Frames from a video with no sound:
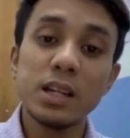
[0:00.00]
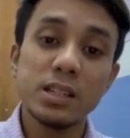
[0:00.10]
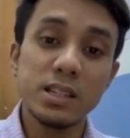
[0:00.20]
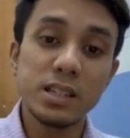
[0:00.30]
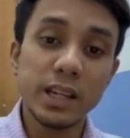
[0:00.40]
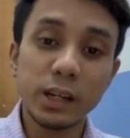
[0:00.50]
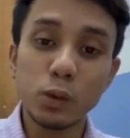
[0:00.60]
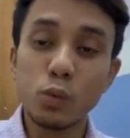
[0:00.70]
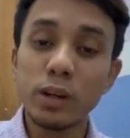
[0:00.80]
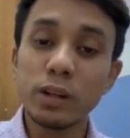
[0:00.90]
The
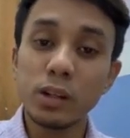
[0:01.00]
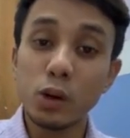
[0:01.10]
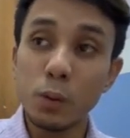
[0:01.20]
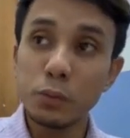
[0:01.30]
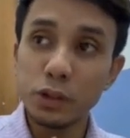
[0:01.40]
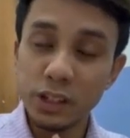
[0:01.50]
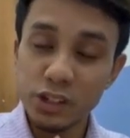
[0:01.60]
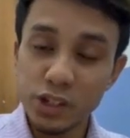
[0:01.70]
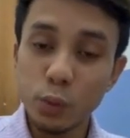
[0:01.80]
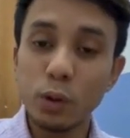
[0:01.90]
second one, the
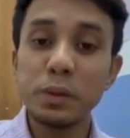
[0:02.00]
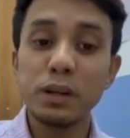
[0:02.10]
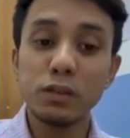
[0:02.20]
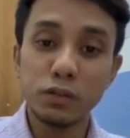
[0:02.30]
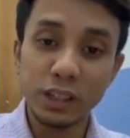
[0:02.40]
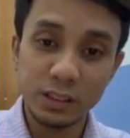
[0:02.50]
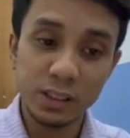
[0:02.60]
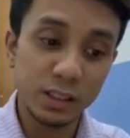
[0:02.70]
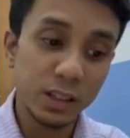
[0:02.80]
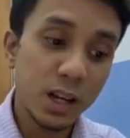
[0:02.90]
communication will be
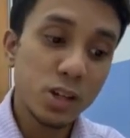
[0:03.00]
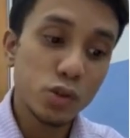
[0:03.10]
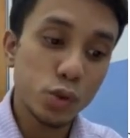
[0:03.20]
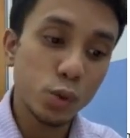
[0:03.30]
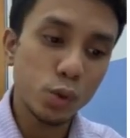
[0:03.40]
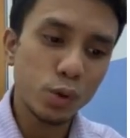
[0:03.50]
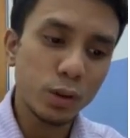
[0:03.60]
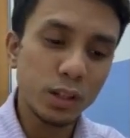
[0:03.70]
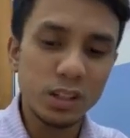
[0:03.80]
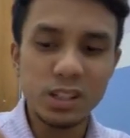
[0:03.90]
affected.
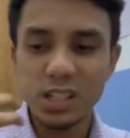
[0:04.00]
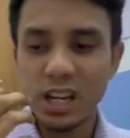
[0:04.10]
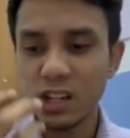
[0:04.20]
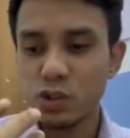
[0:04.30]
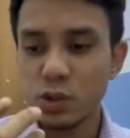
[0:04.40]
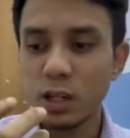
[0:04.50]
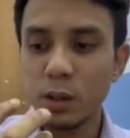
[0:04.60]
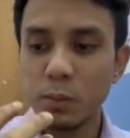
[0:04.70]
So it's actually